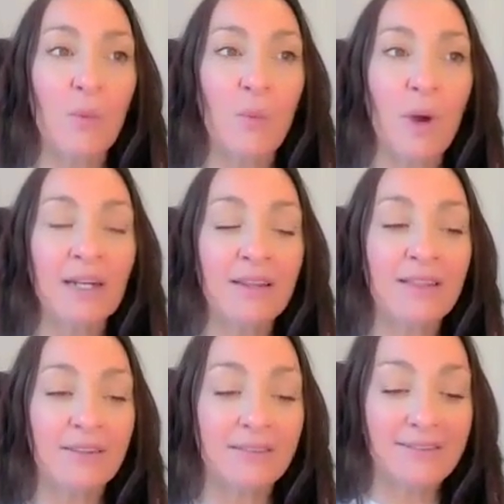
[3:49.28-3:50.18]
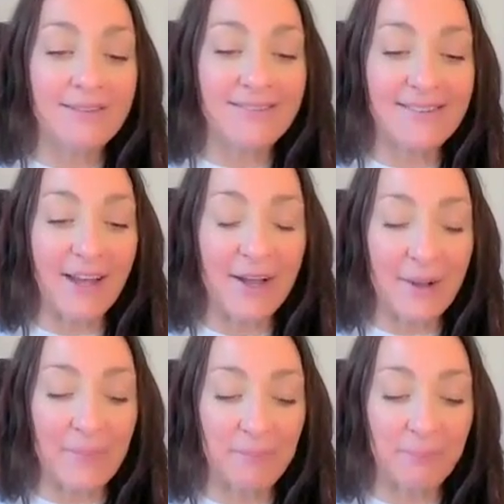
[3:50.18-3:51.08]
One of those,
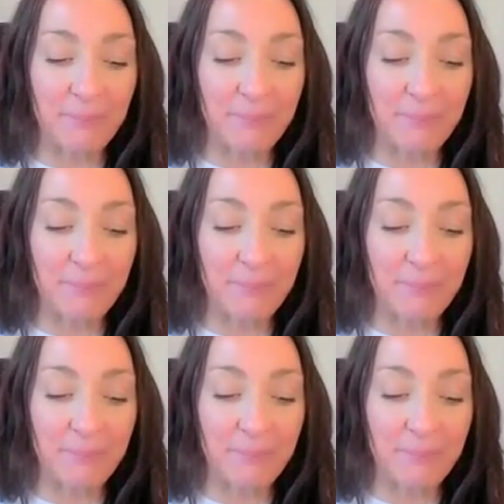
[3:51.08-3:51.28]
let